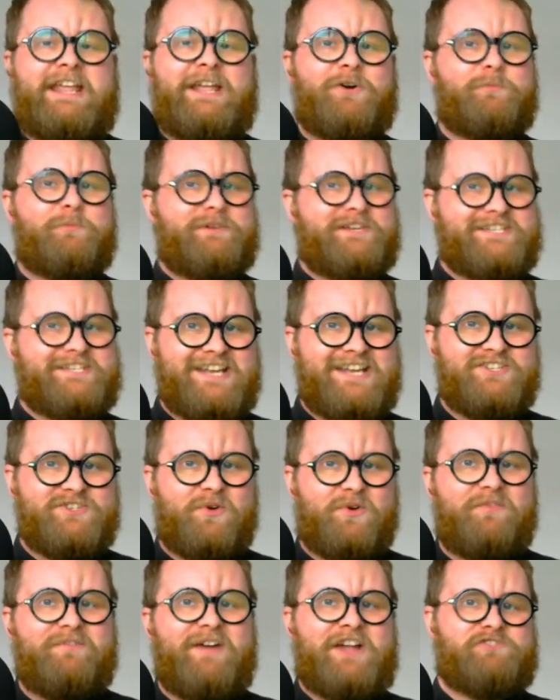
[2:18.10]
will be sent
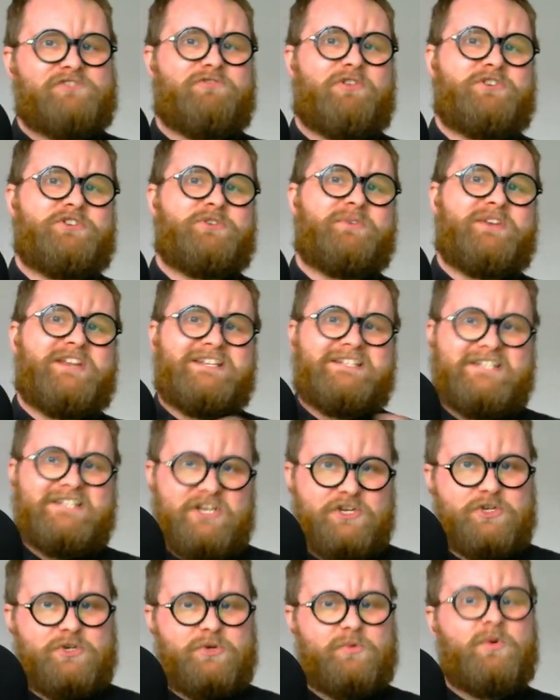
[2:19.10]
off and grant you an
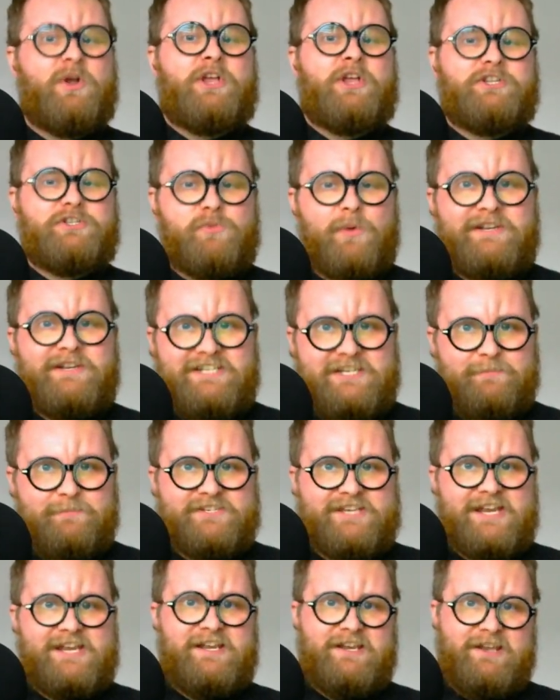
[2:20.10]
additional
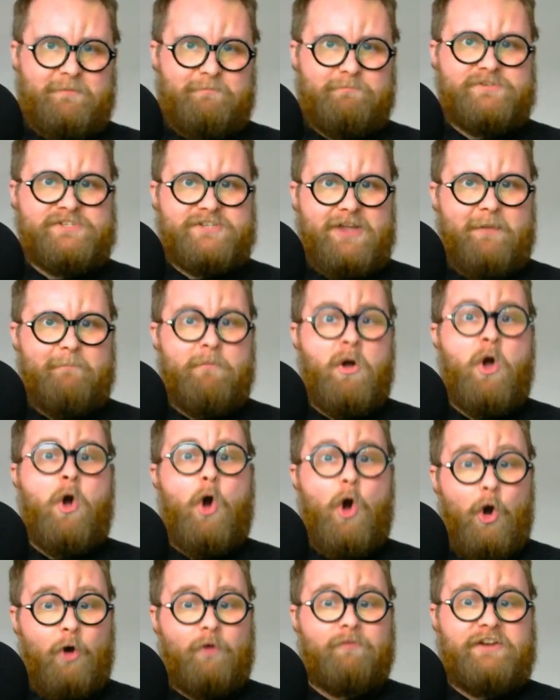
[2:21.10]
20% lump sum
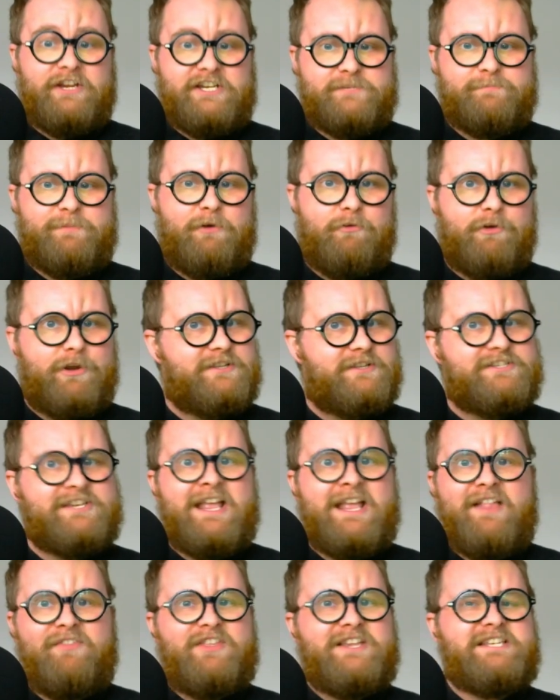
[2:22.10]
of
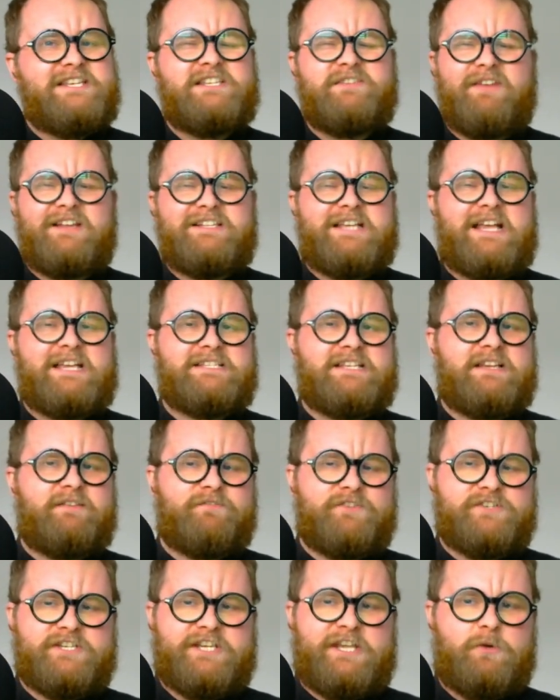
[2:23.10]
experience. This is fantastic
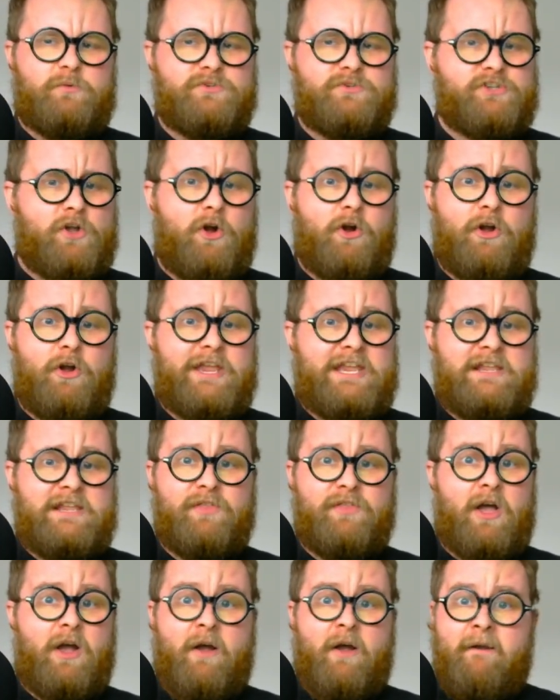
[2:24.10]
for skills that are
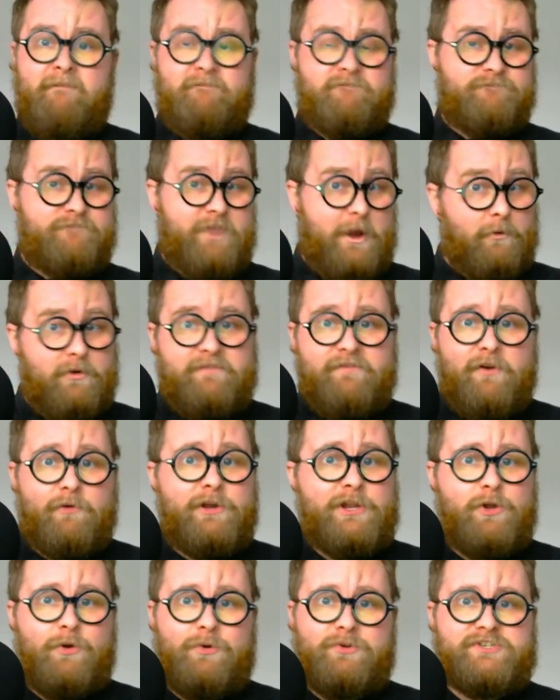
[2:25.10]
either very,
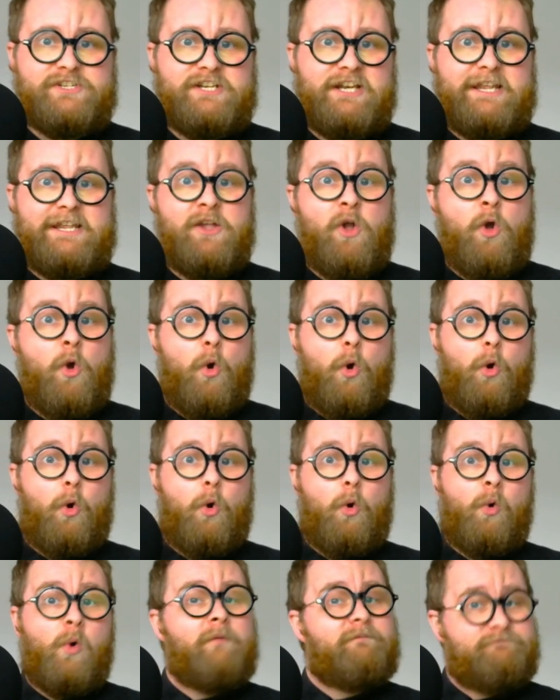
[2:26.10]
very costly
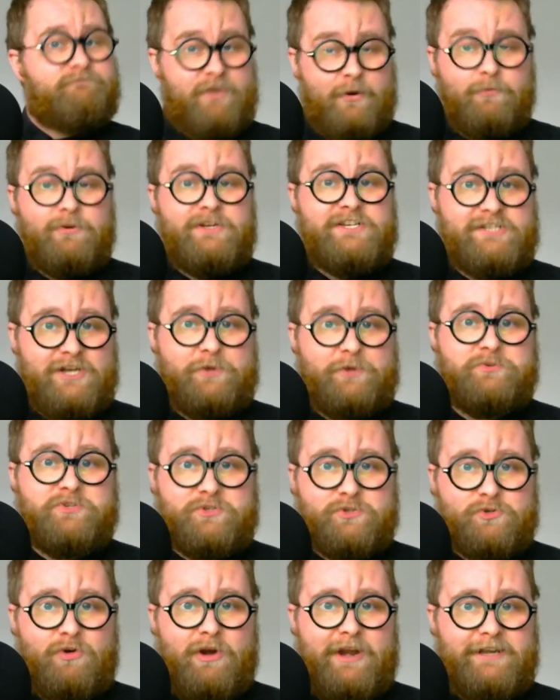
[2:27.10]
or very slow to
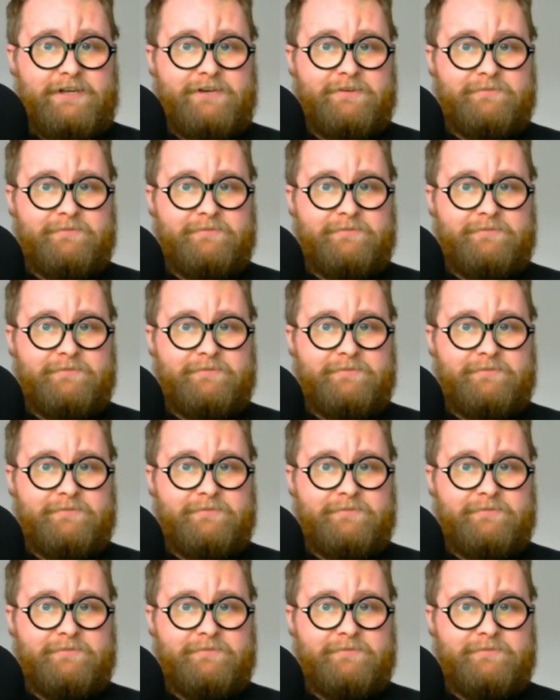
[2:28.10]
train.